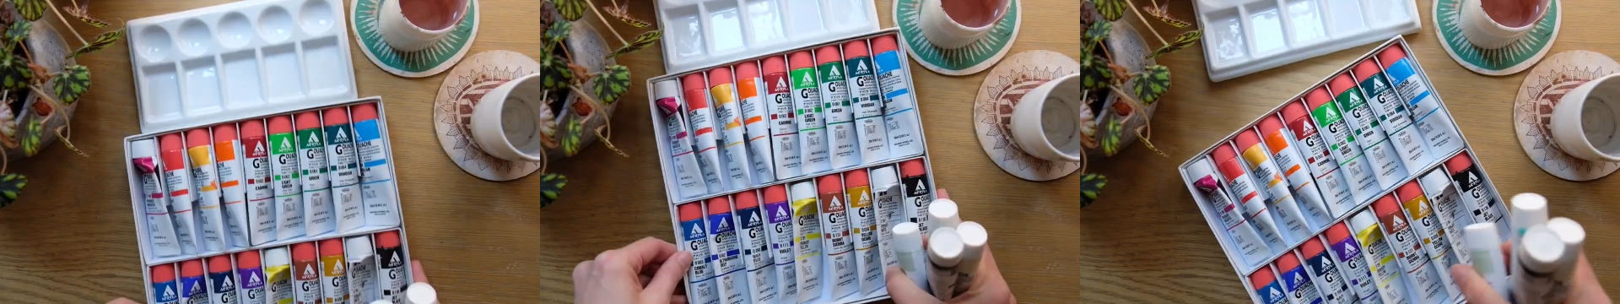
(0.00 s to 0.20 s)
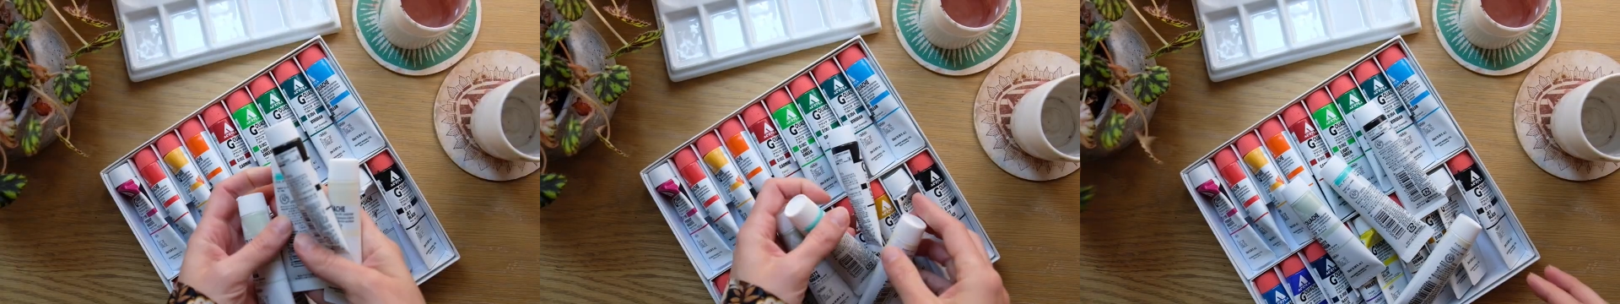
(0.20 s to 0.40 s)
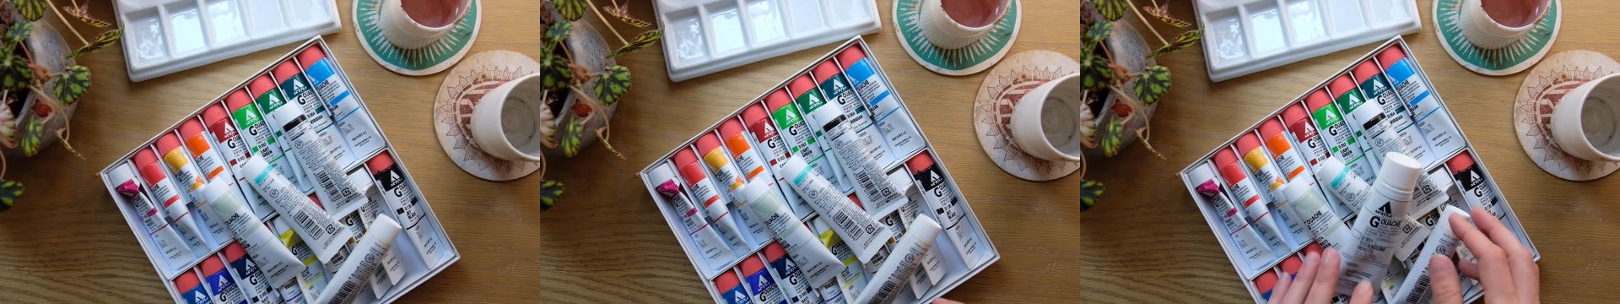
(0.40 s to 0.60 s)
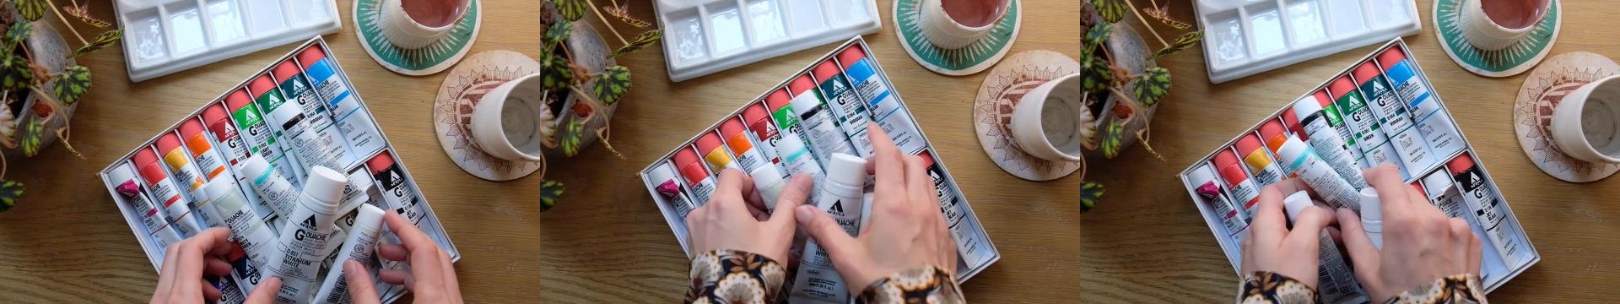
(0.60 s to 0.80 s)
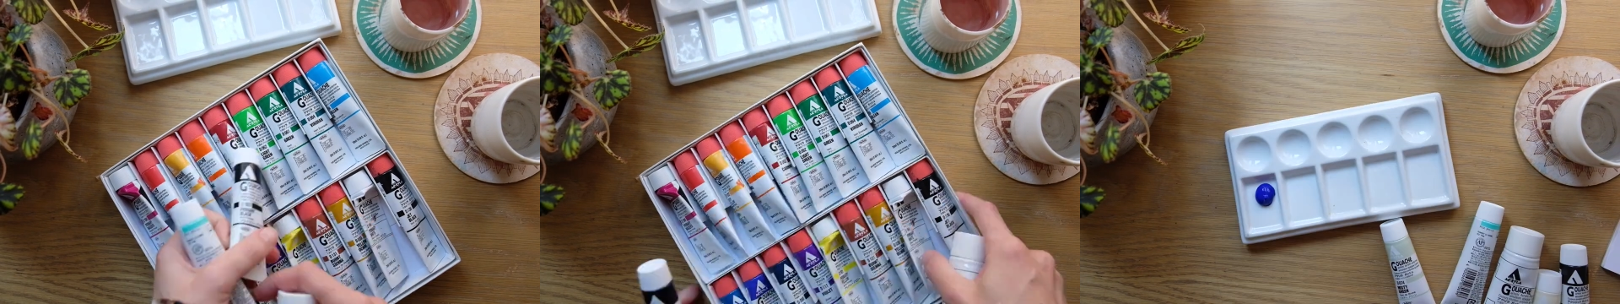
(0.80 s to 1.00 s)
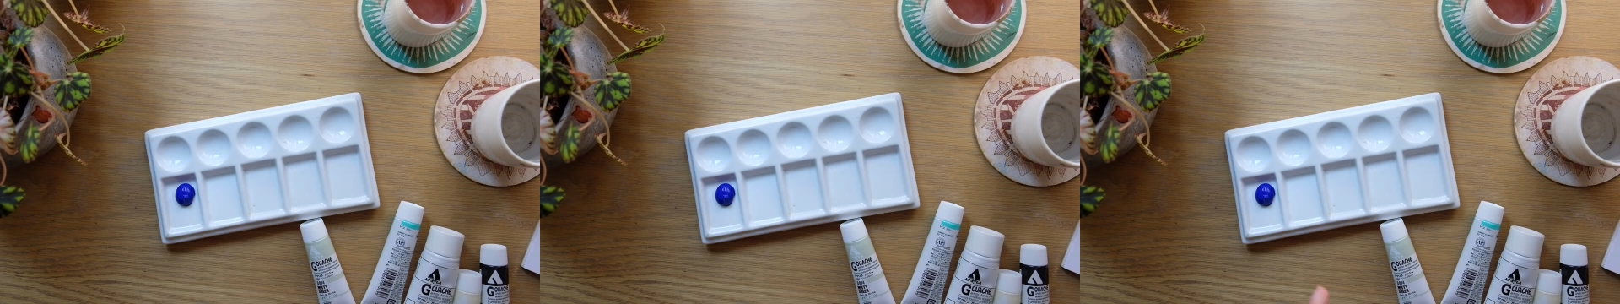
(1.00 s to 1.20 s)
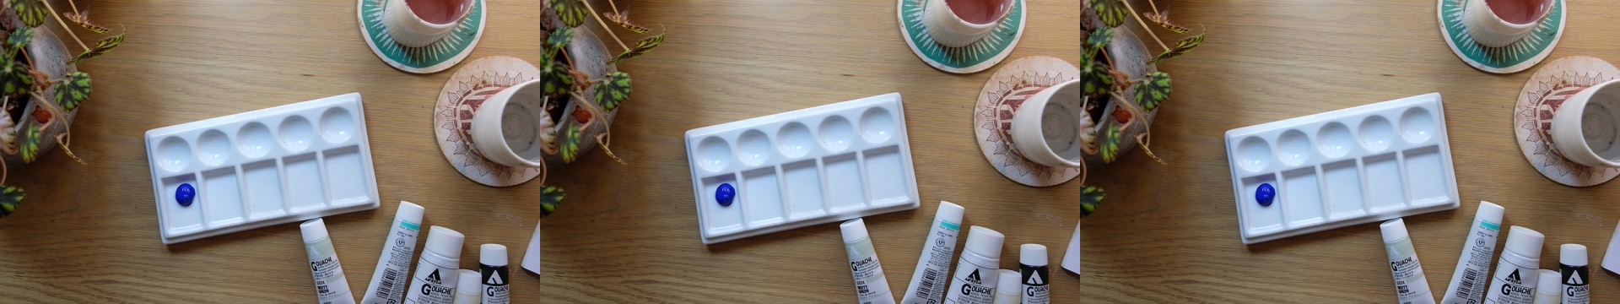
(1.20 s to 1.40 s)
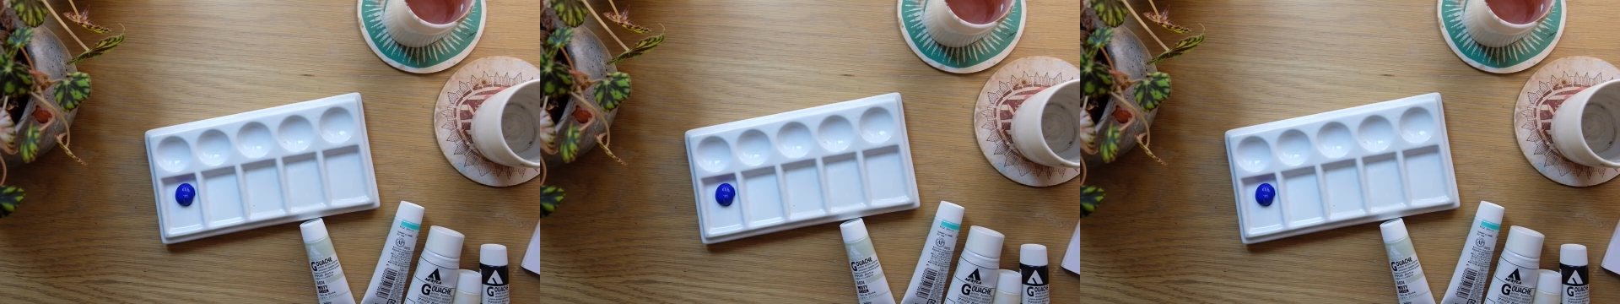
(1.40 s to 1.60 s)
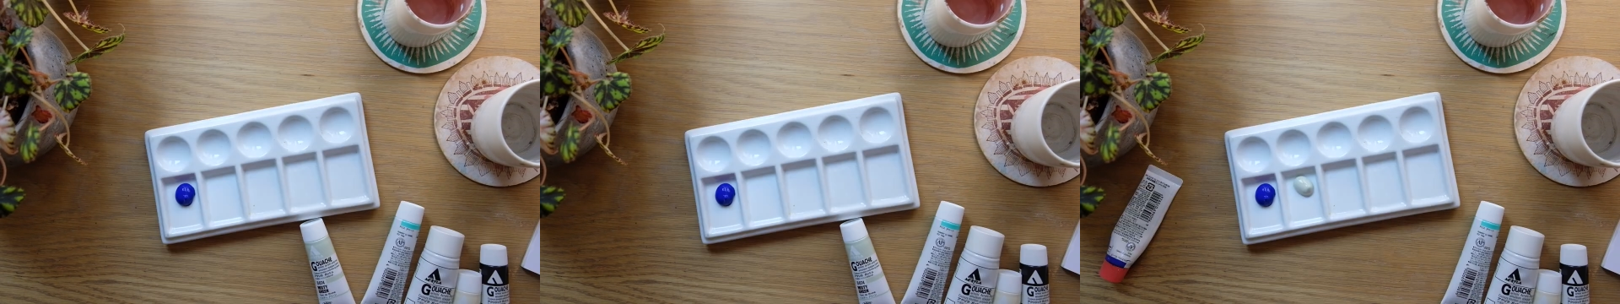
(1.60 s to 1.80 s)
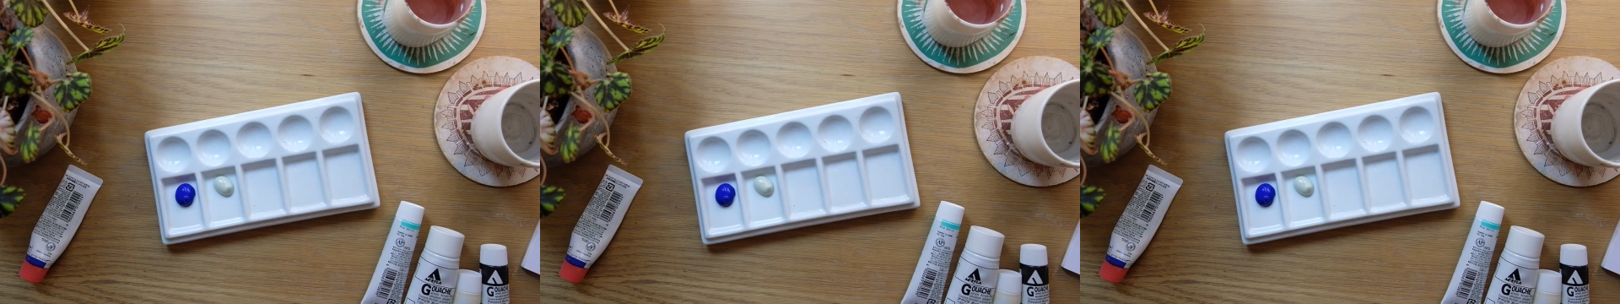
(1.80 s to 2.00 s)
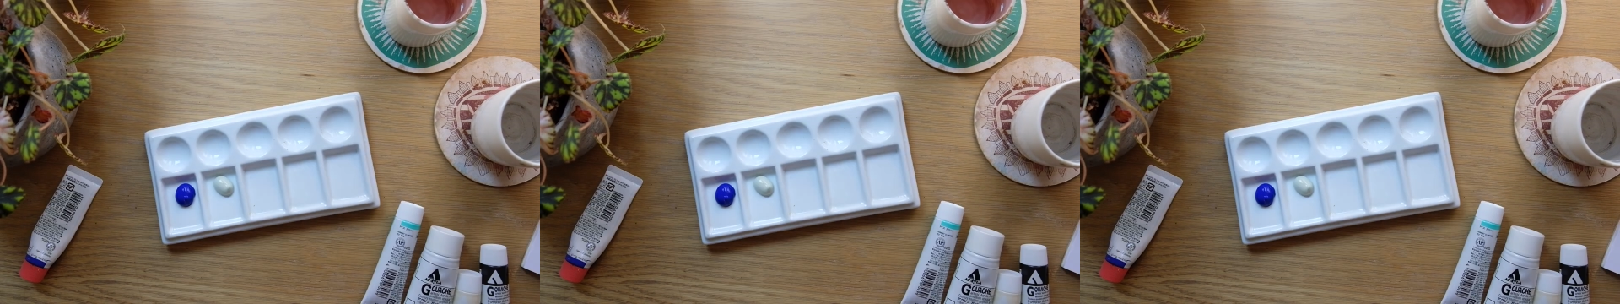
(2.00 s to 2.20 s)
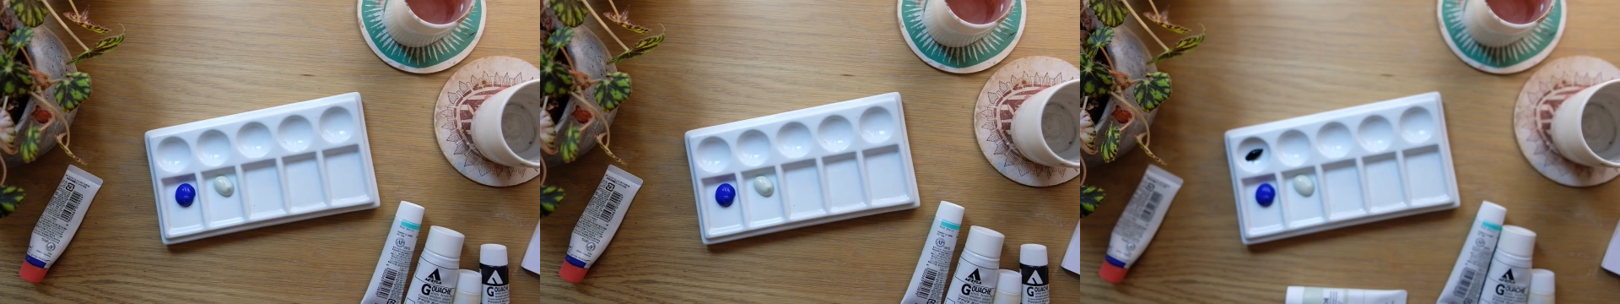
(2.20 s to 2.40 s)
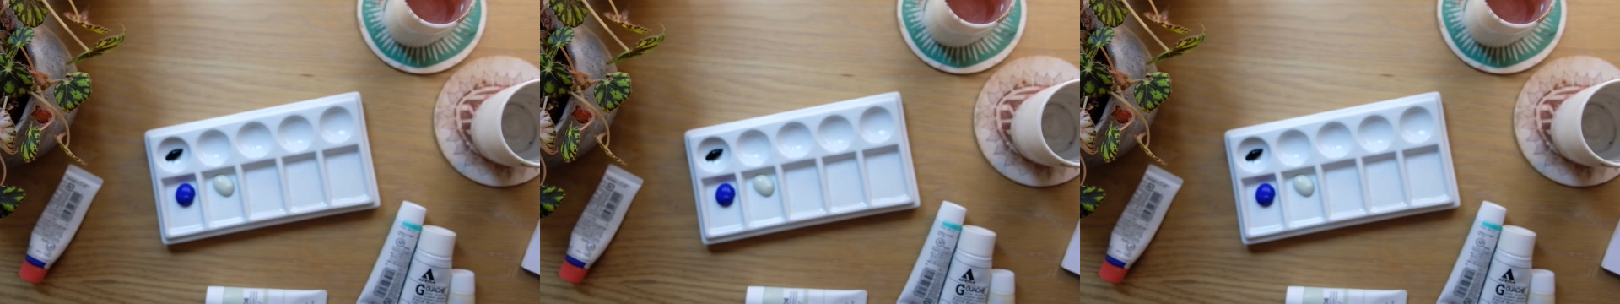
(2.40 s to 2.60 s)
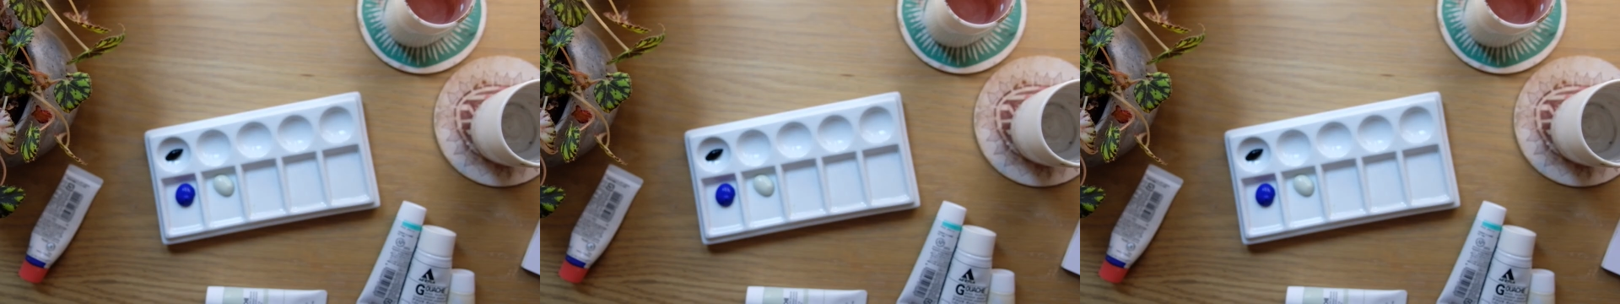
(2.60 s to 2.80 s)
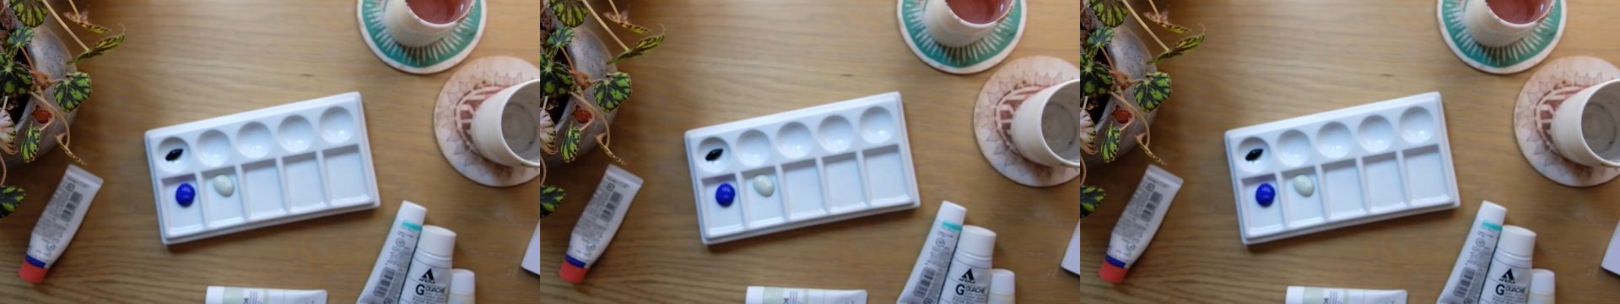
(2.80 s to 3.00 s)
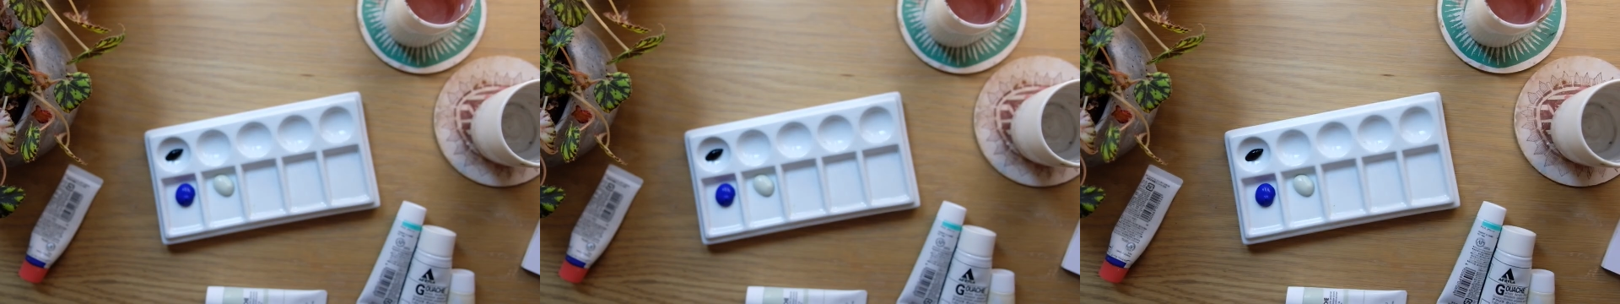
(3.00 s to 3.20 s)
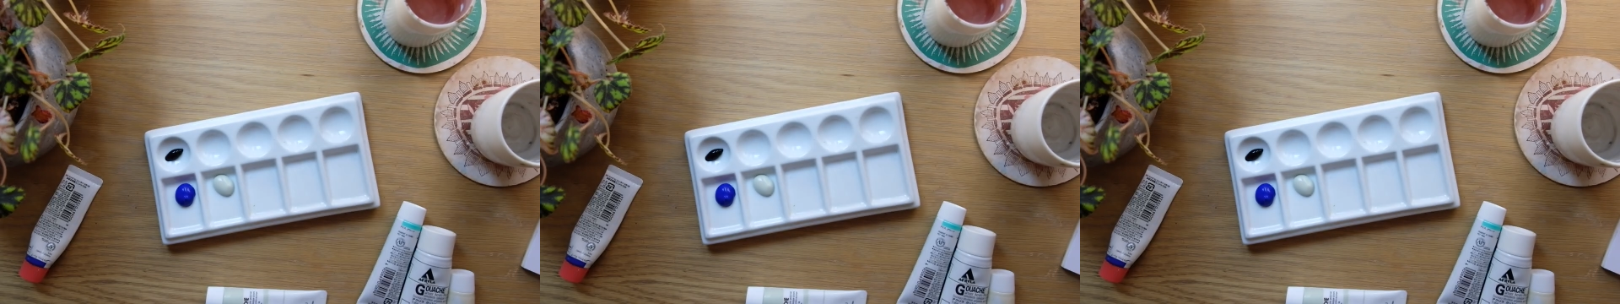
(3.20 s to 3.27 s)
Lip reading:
Nobody's mouth can be seen.